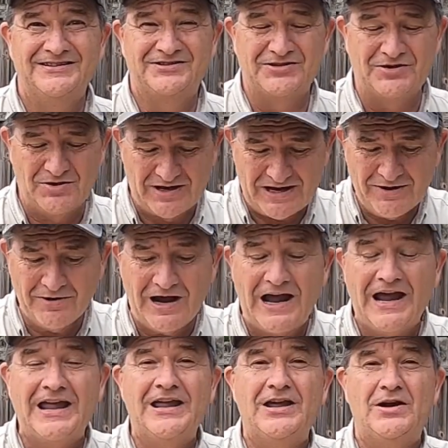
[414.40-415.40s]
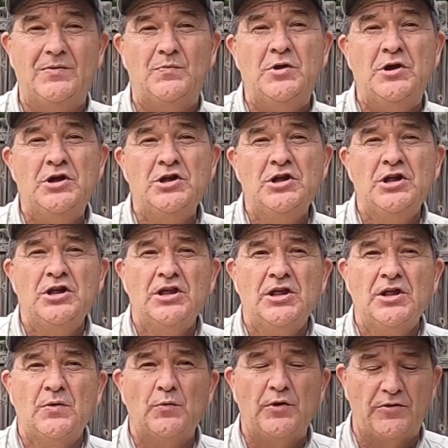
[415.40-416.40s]
So here I am
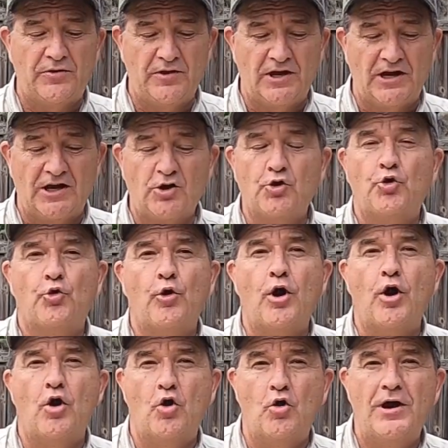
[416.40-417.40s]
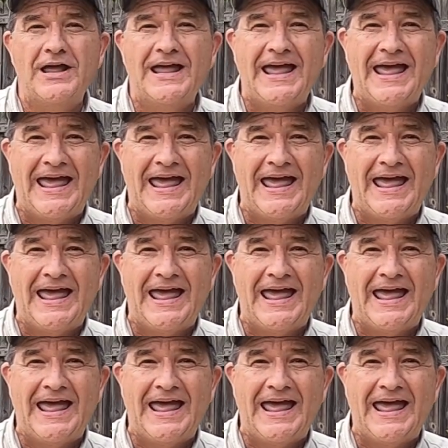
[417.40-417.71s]
with the crow